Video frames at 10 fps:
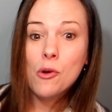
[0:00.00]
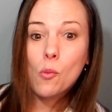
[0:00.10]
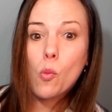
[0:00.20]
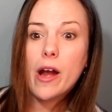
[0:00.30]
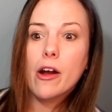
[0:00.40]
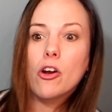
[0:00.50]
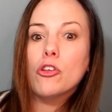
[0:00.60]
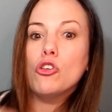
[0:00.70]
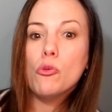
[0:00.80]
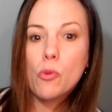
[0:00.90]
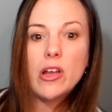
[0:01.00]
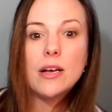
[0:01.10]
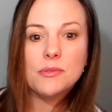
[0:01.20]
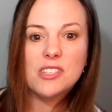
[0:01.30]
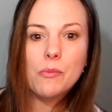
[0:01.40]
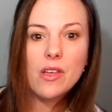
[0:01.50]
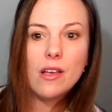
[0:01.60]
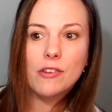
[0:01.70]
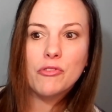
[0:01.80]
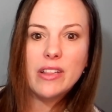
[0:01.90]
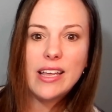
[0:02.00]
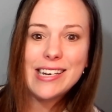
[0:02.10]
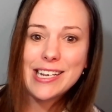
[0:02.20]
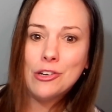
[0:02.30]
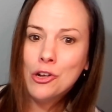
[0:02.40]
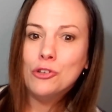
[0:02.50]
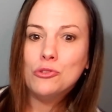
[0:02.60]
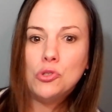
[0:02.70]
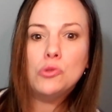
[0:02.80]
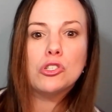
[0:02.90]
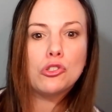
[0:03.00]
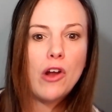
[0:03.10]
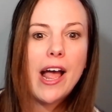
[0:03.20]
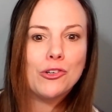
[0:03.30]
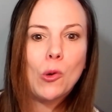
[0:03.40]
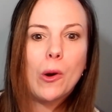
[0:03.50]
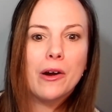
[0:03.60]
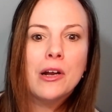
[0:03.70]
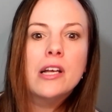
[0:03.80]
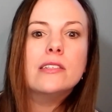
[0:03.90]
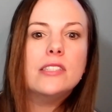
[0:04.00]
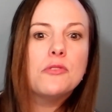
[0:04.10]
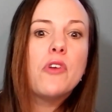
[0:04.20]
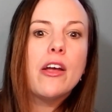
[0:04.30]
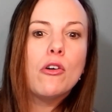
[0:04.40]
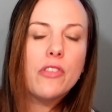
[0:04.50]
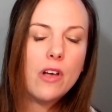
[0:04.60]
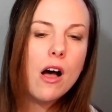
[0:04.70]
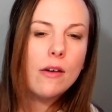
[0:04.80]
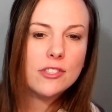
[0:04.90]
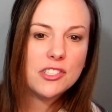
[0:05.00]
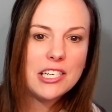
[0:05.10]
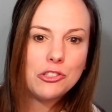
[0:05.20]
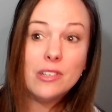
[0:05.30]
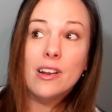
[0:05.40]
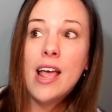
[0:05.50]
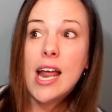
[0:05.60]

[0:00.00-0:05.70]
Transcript: where you bring up something unrelated to distract or derail the conversation.